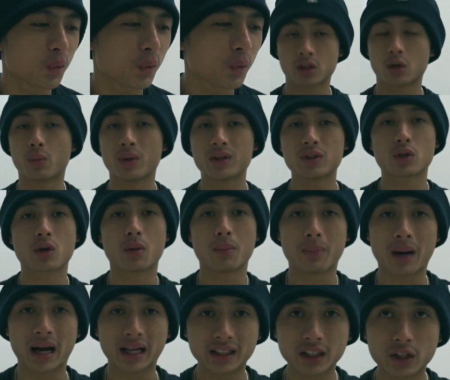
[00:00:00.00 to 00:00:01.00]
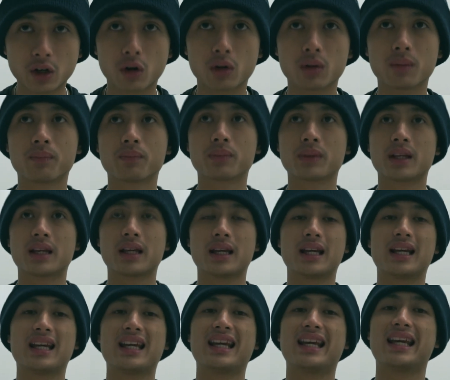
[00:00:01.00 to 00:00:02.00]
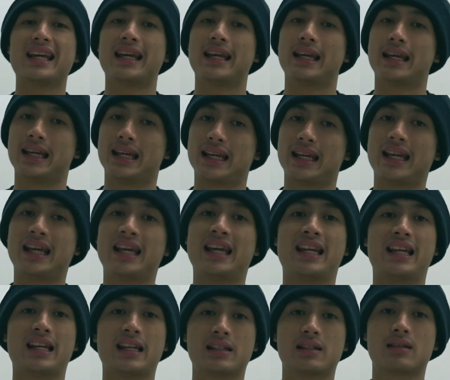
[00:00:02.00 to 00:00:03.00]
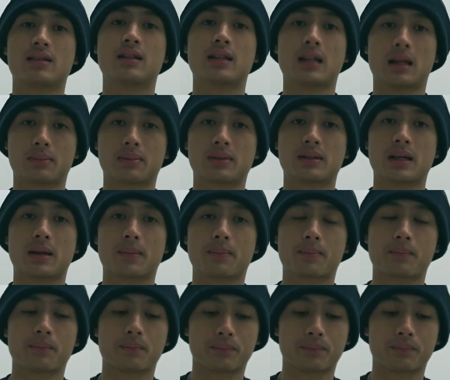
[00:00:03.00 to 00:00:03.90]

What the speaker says: So when you combine it all, it is the dubstep.